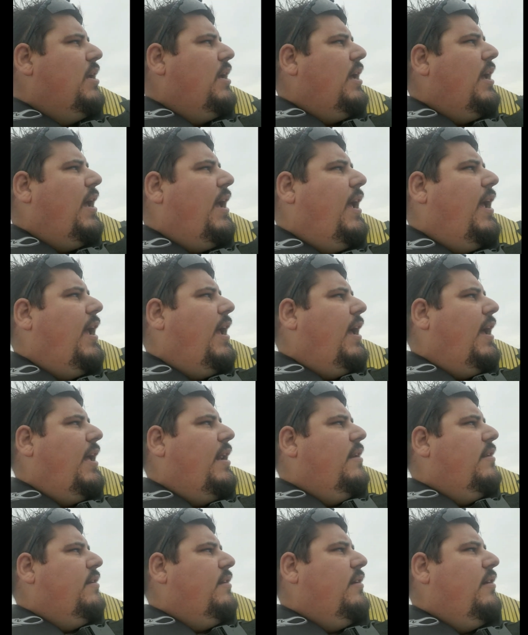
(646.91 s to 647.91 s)
and
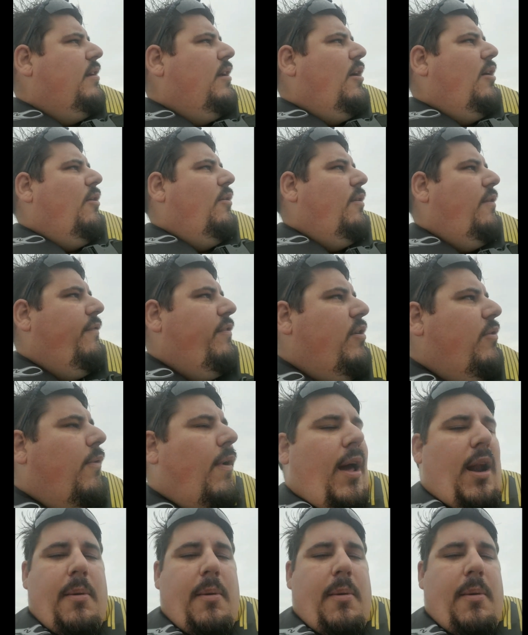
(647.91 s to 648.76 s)
you know, if you've got a